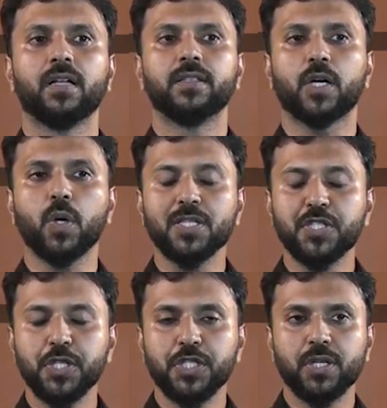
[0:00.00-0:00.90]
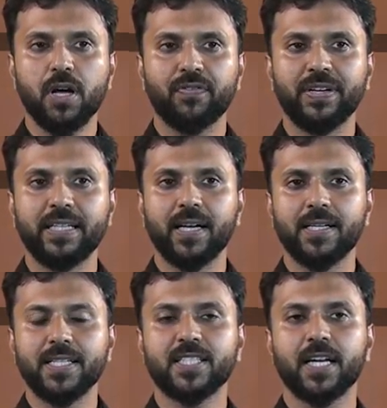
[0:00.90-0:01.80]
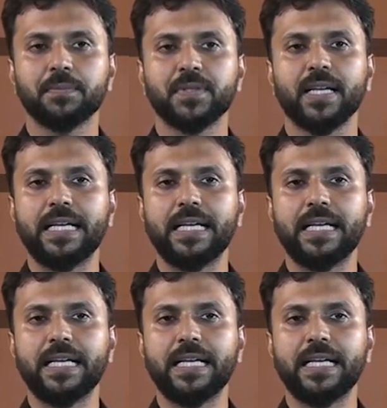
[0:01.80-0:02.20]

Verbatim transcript: The Constitution of India describes